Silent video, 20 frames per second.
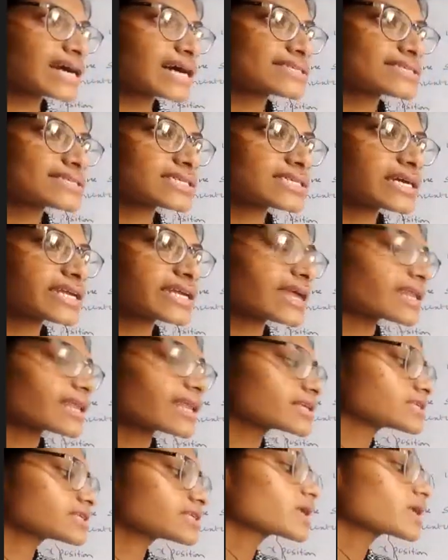
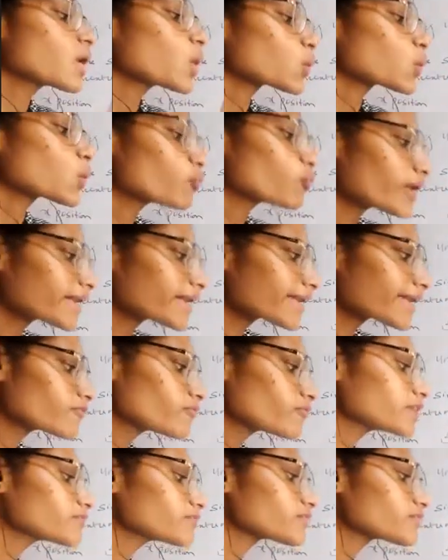uncertainty
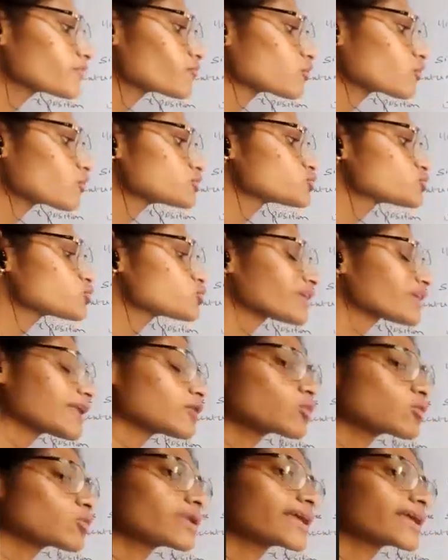whenever we want to
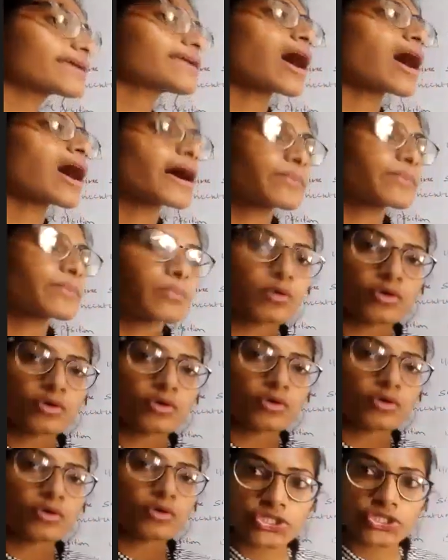calculate our
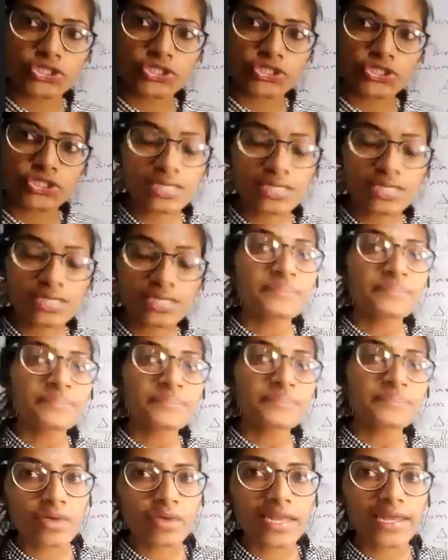position
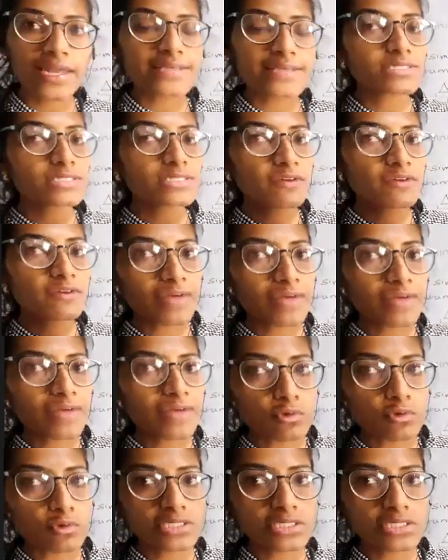as well as the
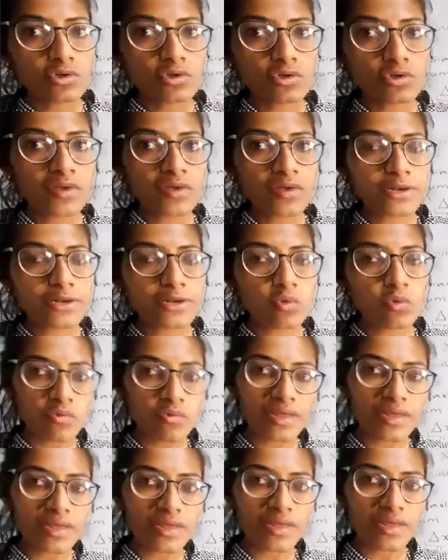velocity of electron,
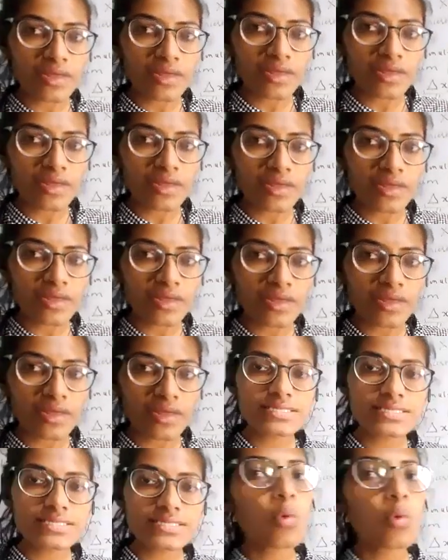we can say,
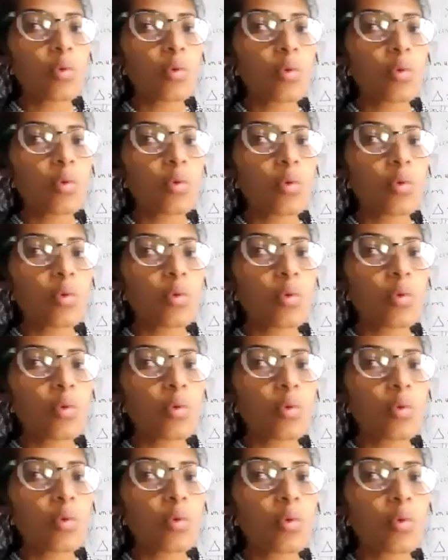or the
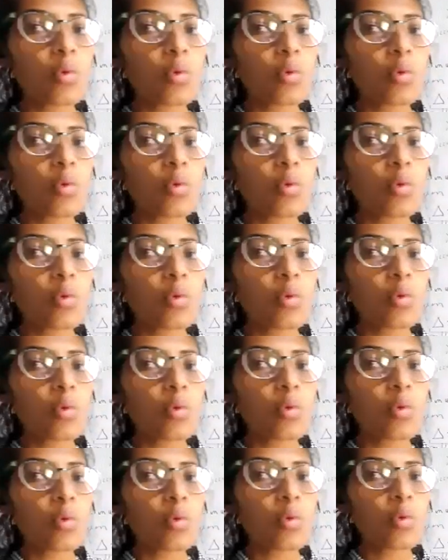momentum of electron.
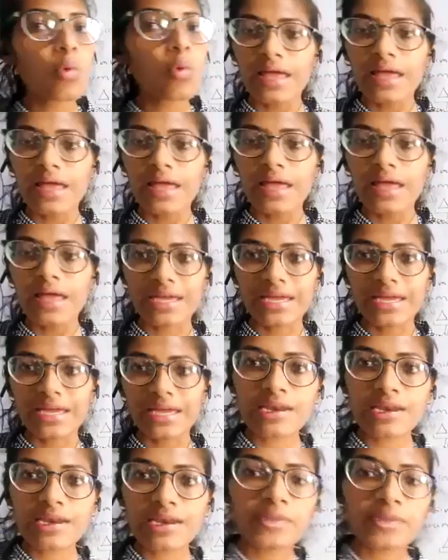All right,
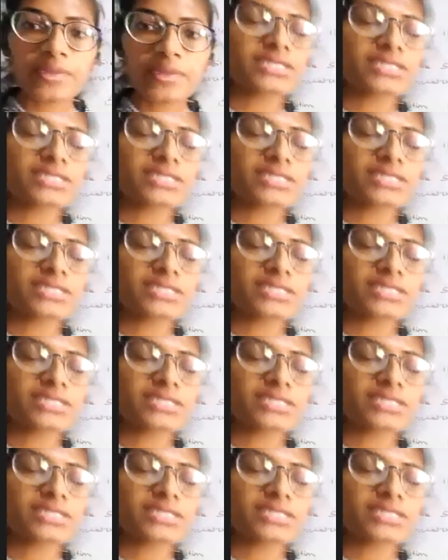I'm again